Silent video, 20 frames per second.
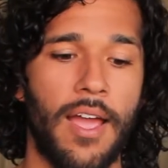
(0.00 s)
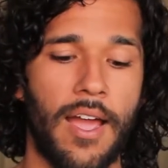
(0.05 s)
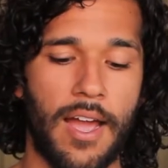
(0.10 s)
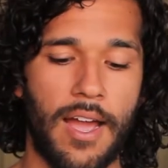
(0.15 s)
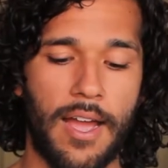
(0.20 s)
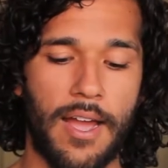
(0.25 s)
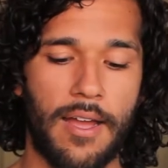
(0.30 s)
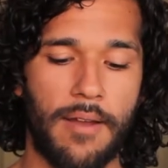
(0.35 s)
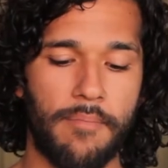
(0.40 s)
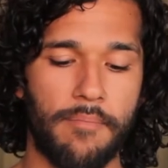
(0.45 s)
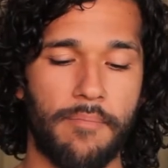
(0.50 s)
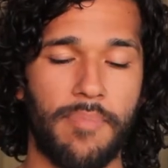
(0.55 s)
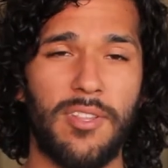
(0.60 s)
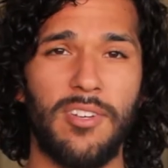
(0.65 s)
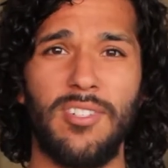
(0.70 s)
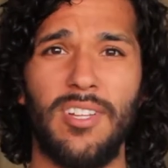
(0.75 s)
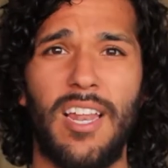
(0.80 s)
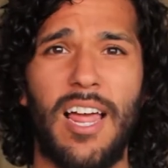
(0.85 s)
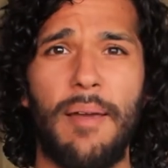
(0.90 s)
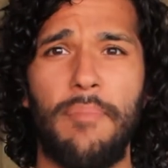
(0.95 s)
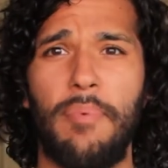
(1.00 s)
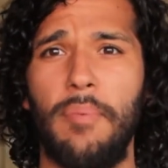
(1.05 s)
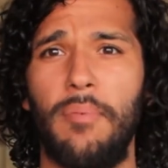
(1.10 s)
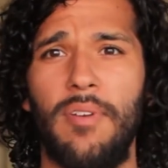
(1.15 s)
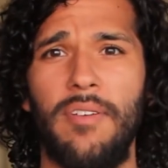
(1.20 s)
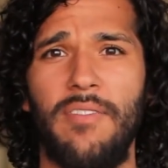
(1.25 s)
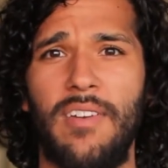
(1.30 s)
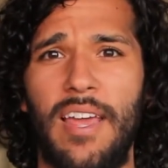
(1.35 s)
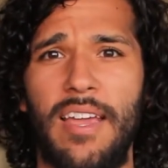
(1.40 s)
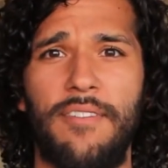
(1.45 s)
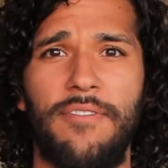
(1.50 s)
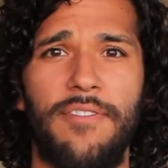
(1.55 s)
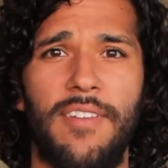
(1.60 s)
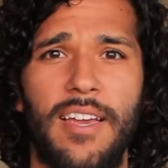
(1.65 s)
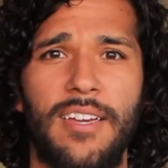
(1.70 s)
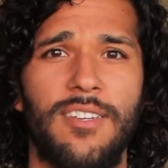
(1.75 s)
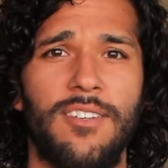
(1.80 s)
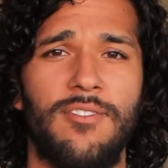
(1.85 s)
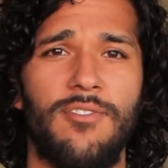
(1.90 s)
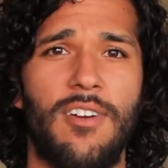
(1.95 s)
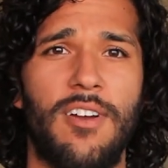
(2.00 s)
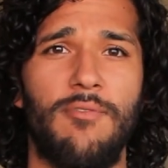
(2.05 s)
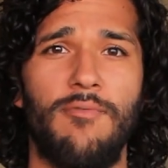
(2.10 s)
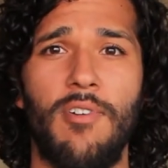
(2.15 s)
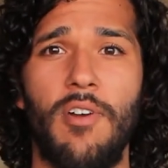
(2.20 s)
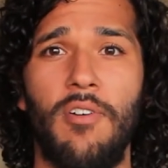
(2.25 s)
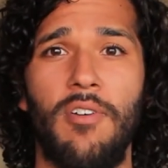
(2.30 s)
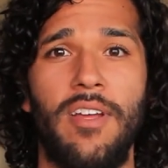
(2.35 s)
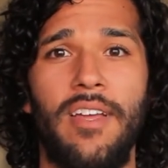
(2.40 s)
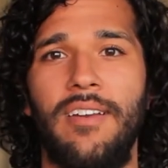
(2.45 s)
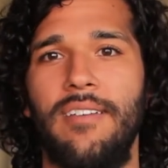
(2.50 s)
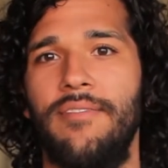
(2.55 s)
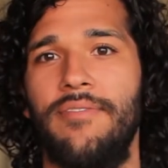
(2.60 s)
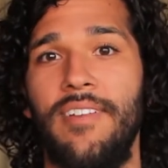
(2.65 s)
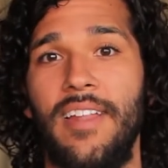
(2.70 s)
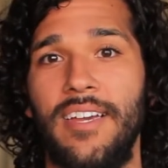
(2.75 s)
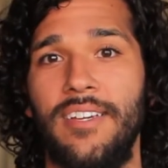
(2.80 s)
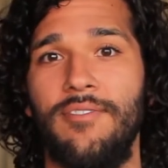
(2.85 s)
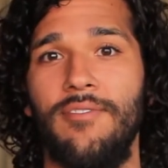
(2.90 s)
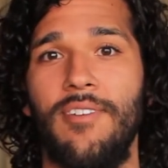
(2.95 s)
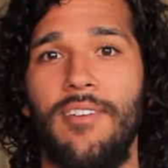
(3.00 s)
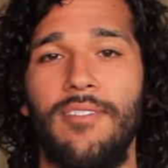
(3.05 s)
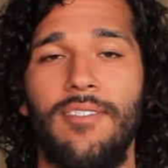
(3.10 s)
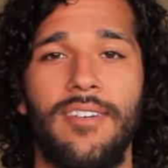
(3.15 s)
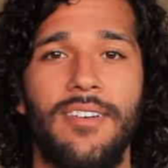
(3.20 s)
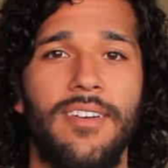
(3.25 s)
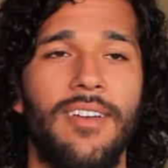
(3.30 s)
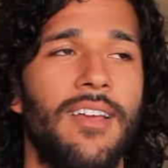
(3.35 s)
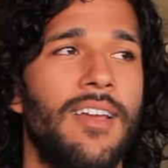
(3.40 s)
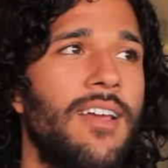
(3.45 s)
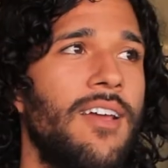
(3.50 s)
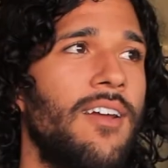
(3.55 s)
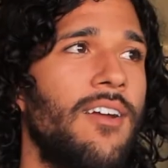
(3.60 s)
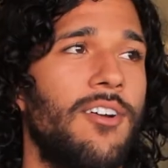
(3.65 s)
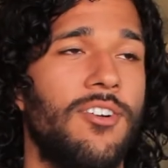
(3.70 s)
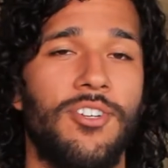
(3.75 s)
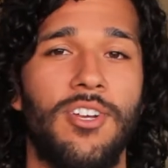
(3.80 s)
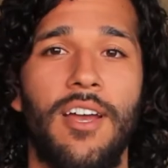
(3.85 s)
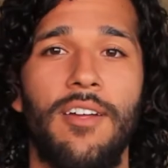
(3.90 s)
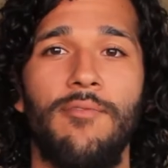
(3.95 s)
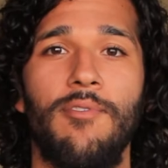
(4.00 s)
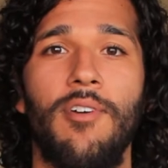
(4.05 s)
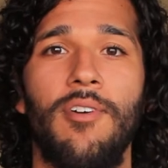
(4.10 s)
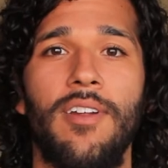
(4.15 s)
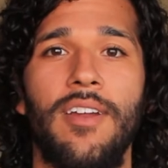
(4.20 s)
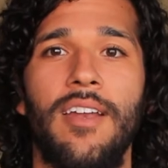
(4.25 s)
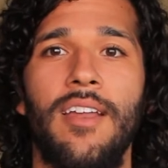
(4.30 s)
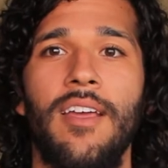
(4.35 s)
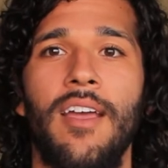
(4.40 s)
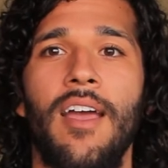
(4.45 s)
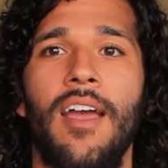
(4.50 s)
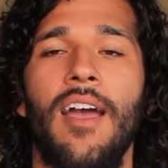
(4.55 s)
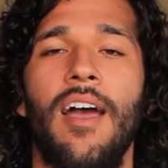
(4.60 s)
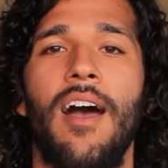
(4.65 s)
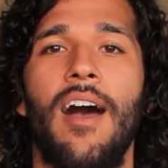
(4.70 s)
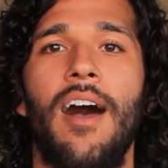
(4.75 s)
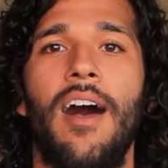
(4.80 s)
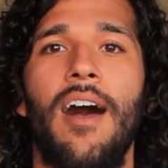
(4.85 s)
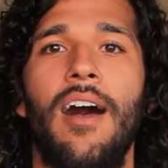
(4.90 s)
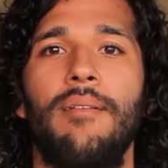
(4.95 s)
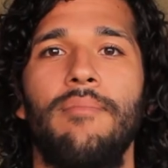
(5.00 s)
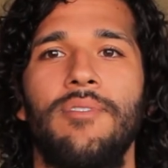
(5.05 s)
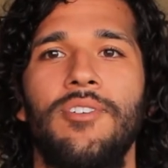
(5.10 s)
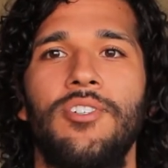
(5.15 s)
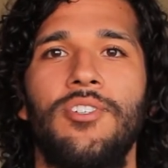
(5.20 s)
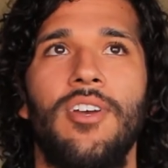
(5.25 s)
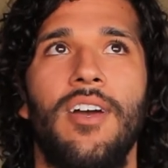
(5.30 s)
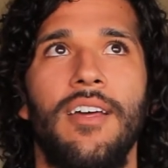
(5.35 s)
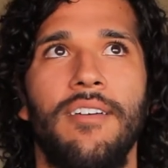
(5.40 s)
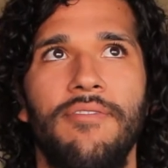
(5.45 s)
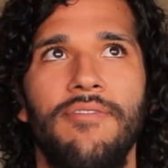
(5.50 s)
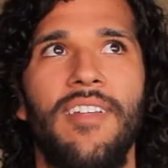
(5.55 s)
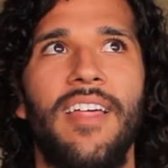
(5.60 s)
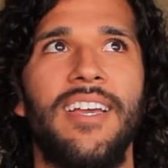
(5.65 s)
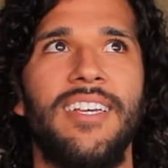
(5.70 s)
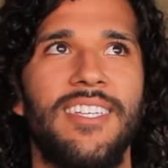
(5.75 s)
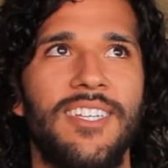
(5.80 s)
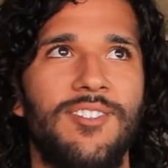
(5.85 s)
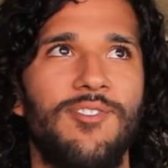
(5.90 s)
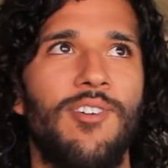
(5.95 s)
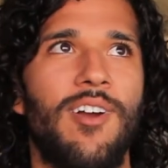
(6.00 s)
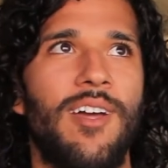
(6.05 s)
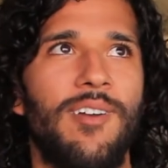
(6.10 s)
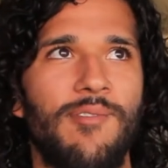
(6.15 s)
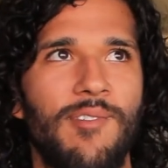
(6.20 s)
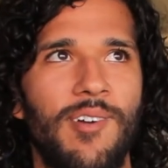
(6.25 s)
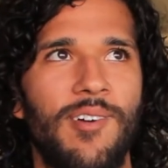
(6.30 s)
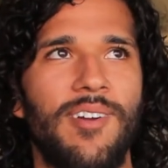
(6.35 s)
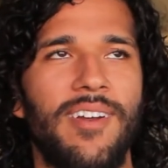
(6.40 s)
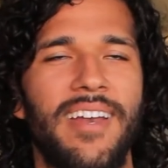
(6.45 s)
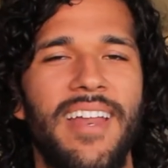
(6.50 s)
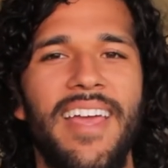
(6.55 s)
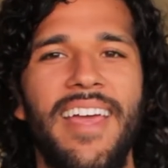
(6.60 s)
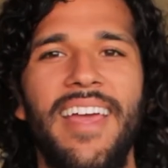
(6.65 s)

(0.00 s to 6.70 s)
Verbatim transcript: Um, but there's a lot of people, even like Flexatron Rhoden, Flex Rhoden, or Shawn Rhoden, um, Shawn Flexatron Rhoden,